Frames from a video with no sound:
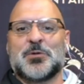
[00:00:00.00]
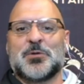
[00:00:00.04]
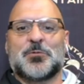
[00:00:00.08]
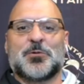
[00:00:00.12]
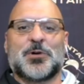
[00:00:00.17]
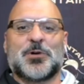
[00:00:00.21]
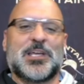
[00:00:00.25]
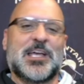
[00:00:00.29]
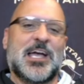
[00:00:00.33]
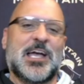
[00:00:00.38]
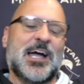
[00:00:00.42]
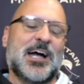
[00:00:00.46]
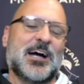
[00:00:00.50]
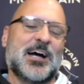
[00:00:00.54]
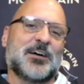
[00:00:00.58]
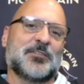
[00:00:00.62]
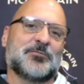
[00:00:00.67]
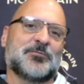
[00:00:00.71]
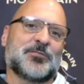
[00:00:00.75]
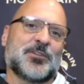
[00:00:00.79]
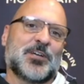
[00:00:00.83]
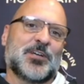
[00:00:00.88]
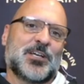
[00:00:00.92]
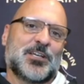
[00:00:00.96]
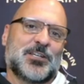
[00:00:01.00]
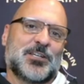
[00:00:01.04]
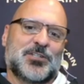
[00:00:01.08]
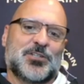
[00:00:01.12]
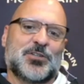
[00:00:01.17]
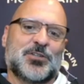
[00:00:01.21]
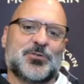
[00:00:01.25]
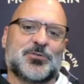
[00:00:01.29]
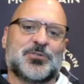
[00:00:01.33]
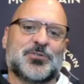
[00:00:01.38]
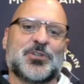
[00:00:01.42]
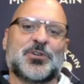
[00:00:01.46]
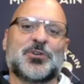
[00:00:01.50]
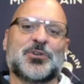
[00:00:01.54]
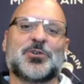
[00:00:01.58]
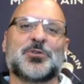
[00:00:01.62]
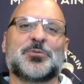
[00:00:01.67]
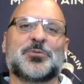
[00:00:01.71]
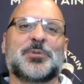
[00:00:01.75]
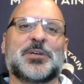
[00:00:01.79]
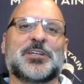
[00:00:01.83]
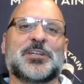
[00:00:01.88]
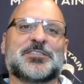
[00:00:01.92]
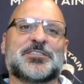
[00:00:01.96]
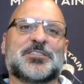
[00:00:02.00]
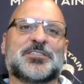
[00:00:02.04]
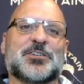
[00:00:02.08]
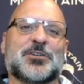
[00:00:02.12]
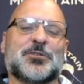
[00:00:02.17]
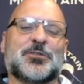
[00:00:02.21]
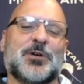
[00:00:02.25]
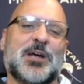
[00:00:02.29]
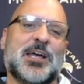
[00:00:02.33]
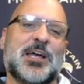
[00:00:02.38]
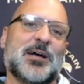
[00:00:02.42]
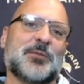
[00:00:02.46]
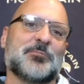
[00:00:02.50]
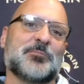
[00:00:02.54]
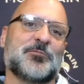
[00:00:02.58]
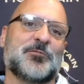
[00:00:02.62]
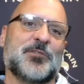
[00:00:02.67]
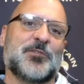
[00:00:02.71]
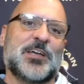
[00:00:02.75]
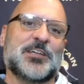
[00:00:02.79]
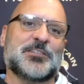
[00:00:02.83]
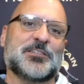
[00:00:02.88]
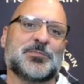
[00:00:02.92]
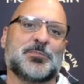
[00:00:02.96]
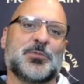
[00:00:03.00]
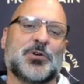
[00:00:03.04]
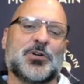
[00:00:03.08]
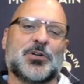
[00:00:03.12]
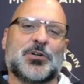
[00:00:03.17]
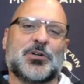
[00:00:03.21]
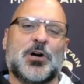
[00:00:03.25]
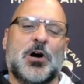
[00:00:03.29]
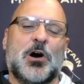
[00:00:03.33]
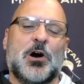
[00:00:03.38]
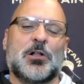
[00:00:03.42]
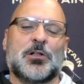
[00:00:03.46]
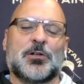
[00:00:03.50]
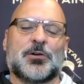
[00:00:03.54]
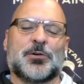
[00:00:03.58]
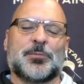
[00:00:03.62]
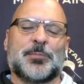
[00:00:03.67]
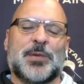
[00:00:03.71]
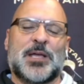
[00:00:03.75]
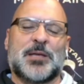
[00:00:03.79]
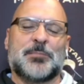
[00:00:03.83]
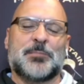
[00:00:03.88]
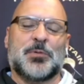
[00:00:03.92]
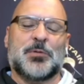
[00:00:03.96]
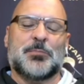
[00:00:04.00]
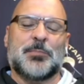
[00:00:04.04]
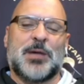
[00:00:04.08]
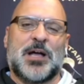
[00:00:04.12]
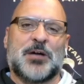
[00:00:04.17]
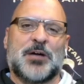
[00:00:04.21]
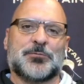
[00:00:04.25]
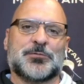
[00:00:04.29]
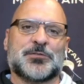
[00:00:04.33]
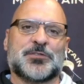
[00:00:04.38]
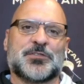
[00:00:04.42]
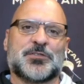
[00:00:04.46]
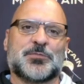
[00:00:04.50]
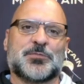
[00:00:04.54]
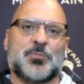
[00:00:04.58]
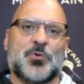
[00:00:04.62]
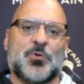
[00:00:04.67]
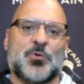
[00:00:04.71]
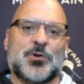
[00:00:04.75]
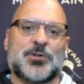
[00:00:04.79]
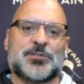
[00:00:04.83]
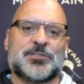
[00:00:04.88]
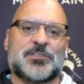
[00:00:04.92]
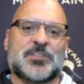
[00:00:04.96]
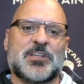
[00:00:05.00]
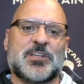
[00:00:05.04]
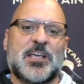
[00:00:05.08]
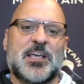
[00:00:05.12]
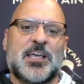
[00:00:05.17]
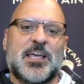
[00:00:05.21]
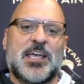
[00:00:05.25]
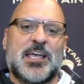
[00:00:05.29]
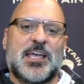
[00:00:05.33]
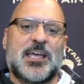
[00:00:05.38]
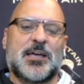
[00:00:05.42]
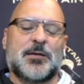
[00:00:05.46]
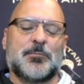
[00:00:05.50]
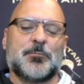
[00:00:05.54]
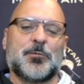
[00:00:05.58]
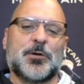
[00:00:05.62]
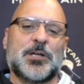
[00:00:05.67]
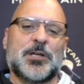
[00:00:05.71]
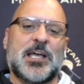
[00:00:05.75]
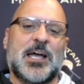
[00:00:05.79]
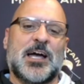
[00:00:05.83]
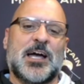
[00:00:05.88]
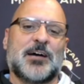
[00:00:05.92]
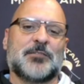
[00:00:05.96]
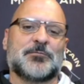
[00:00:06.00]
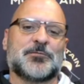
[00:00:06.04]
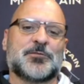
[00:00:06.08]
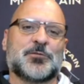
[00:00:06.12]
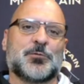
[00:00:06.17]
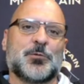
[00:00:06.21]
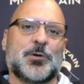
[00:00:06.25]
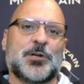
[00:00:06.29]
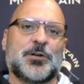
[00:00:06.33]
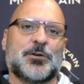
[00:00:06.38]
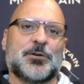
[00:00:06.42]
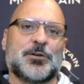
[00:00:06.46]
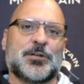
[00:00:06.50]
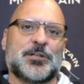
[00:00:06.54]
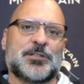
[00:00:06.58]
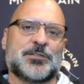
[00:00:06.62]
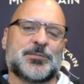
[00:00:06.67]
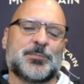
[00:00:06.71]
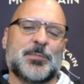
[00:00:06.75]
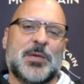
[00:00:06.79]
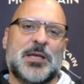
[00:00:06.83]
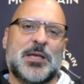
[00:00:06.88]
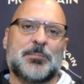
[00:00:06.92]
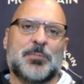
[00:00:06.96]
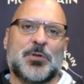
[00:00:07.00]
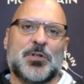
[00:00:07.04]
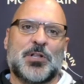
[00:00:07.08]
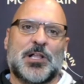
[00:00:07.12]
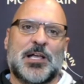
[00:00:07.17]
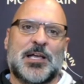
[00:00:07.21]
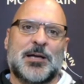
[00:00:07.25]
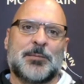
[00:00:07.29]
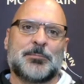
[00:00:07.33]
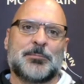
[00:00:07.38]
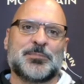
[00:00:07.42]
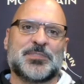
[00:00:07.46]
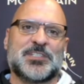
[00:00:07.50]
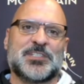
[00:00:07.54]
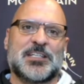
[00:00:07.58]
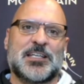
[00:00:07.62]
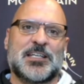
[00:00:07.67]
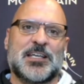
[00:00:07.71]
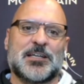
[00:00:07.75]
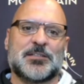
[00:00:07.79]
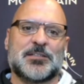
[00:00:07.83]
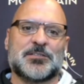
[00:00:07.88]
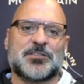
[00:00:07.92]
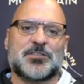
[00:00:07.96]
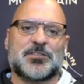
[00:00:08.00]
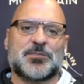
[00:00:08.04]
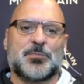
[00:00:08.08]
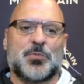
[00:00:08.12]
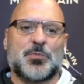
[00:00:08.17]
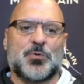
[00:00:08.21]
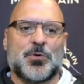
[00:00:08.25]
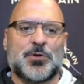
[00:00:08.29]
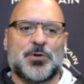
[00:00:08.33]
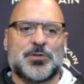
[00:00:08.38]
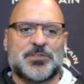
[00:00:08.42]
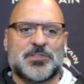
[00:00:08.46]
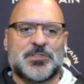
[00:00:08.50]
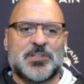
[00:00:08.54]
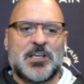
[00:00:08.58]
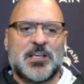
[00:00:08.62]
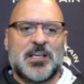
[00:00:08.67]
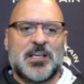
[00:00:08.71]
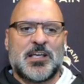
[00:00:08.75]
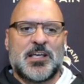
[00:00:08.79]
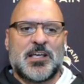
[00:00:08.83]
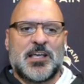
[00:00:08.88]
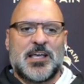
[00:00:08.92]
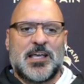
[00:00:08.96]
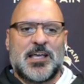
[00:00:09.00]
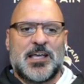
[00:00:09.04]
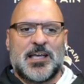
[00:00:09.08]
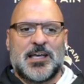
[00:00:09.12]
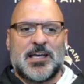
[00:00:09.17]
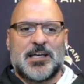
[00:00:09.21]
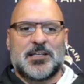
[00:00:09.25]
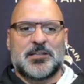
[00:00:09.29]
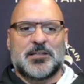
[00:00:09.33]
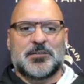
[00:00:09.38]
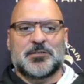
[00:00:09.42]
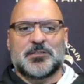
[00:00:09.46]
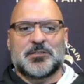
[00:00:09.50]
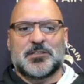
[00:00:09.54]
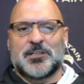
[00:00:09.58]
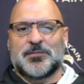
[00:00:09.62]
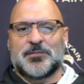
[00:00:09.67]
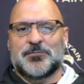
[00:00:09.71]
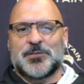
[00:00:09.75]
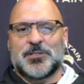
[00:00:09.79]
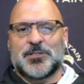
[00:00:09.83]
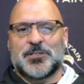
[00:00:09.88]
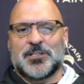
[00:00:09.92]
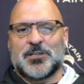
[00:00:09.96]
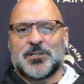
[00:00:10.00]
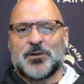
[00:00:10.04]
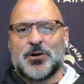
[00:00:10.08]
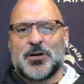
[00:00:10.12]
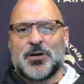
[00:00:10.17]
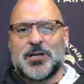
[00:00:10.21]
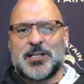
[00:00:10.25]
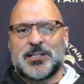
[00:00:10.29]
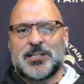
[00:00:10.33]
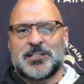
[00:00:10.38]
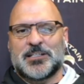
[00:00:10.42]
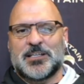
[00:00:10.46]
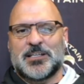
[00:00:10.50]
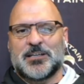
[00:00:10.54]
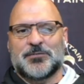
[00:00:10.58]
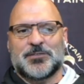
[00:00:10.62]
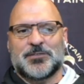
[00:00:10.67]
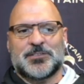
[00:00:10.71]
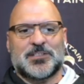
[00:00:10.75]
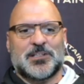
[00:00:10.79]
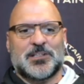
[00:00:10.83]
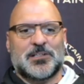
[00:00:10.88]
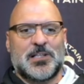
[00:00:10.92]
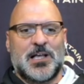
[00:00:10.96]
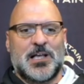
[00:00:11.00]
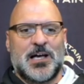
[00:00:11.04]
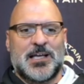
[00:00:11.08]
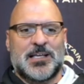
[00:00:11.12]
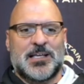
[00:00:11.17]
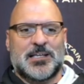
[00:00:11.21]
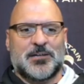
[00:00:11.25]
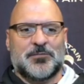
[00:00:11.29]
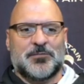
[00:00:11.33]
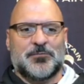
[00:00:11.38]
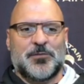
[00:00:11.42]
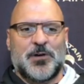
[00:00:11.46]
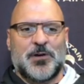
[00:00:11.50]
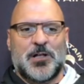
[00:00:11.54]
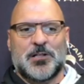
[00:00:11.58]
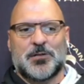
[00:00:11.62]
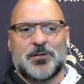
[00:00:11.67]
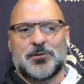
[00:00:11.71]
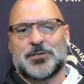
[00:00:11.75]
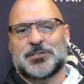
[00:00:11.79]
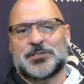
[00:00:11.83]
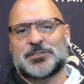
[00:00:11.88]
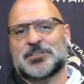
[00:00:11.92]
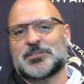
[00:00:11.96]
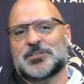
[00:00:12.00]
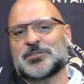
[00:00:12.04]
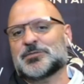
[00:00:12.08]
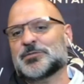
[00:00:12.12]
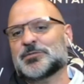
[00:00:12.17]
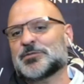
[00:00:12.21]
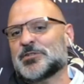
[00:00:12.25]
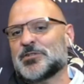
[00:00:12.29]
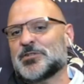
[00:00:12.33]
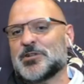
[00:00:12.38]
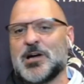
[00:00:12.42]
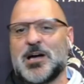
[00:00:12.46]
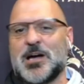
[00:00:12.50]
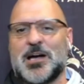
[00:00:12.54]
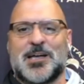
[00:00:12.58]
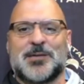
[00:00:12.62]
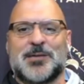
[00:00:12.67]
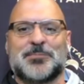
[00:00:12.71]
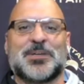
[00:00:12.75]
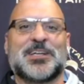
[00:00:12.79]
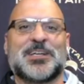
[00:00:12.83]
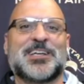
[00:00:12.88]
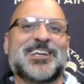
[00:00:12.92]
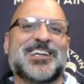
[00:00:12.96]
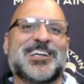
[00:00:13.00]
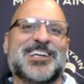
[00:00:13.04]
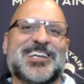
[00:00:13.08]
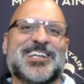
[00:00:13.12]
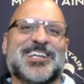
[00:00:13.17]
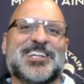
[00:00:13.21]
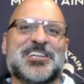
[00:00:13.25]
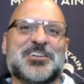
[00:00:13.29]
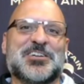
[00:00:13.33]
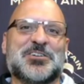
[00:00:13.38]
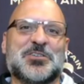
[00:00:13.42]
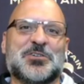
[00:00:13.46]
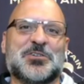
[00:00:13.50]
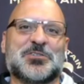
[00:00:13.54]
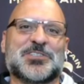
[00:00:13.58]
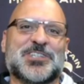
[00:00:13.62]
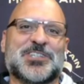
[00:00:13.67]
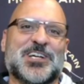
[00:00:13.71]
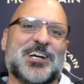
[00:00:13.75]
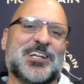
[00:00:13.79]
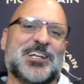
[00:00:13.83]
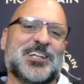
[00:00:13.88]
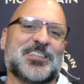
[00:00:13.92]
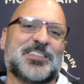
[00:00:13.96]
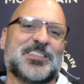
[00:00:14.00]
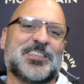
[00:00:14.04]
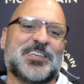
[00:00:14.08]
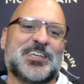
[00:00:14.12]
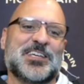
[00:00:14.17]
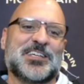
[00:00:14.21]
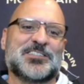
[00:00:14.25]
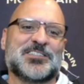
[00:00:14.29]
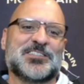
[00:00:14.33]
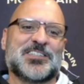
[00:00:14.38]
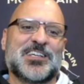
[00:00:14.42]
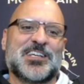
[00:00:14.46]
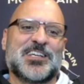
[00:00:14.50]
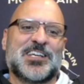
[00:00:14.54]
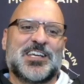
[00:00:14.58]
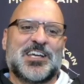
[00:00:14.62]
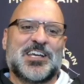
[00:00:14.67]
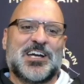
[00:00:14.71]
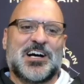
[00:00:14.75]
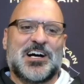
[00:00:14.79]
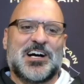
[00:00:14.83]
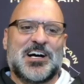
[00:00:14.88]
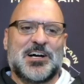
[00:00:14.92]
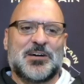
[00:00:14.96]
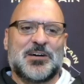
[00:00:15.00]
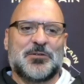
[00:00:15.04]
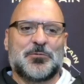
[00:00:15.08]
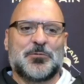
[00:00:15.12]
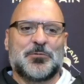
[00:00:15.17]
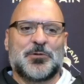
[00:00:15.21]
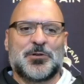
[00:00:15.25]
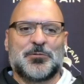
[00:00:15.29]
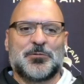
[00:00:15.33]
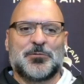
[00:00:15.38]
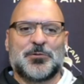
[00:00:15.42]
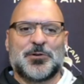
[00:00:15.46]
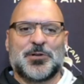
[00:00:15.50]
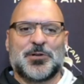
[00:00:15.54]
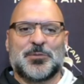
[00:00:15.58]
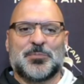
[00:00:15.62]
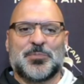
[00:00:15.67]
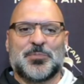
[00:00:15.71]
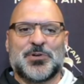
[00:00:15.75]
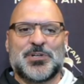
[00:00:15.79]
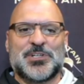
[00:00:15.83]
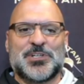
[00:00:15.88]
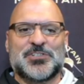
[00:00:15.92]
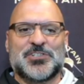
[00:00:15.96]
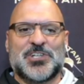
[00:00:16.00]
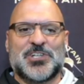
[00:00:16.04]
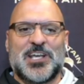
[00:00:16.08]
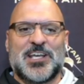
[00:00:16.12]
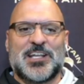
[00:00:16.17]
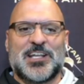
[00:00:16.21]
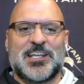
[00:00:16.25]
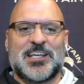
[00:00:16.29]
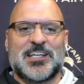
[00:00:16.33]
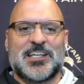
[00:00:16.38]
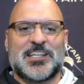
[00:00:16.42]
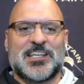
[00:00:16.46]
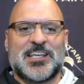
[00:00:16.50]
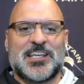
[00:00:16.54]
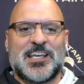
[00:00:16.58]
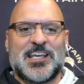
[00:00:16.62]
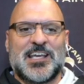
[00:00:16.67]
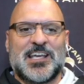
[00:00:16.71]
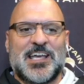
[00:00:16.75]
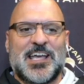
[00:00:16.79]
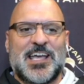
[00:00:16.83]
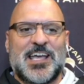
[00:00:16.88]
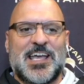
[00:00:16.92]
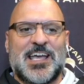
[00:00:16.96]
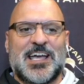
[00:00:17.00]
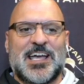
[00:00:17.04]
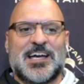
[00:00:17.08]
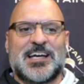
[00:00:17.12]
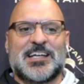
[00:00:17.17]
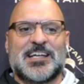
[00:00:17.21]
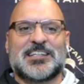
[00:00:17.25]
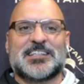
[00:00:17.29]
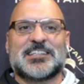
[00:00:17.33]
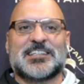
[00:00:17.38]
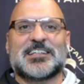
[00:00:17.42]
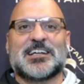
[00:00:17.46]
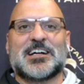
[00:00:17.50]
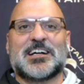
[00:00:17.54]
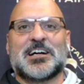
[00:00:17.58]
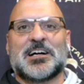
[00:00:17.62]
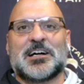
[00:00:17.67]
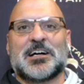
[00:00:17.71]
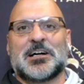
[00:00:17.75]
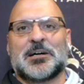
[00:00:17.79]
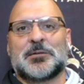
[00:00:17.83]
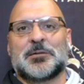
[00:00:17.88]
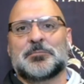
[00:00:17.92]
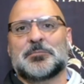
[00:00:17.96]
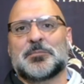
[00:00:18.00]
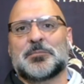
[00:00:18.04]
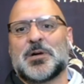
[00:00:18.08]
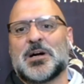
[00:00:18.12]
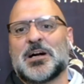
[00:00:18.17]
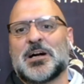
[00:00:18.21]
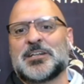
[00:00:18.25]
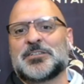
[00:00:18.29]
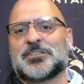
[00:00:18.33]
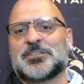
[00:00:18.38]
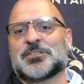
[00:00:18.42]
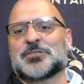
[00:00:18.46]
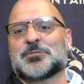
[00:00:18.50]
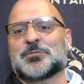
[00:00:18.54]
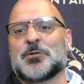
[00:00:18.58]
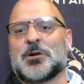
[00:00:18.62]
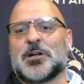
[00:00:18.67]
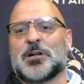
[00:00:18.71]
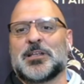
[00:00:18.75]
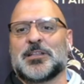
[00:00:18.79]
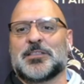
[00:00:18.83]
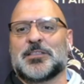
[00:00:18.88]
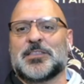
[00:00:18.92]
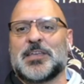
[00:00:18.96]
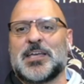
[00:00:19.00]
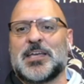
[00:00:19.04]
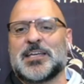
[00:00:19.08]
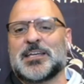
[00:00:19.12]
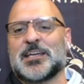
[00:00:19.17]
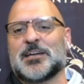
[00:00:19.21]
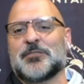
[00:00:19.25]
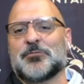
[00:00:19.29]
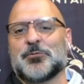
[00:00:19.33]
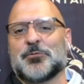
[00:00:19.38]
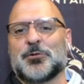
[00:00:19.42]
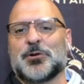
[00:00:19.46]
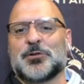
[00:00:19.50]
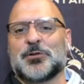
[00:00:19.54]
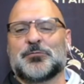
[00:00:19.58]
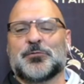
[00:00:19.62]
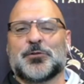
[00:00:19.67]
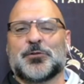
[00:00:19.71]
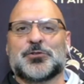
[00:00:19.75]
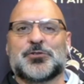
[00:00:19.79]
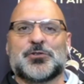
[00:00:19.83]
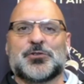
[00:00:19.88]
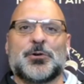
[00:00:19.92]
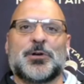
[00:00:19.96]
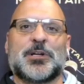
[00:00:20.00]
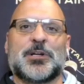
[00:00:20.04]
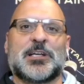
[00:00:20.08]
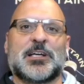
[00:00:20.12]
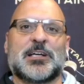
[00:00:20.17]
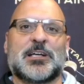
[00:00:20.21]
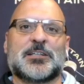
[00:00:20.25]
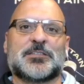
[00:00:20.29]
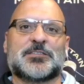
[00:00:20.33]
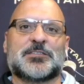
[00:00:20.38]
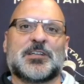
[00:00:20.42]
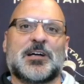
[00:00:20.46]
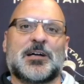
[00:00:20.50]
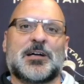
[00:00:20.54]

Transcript: We have YouTube, Instagram, Facebook, all are Maple Mountain Sports, and we have Twitter is Maple MTN Sports. And if you can go ahead and give us a like, a follow, a subscribe, any of those kind of things, we would appreciate it. And I just want to thank everyone for joining us.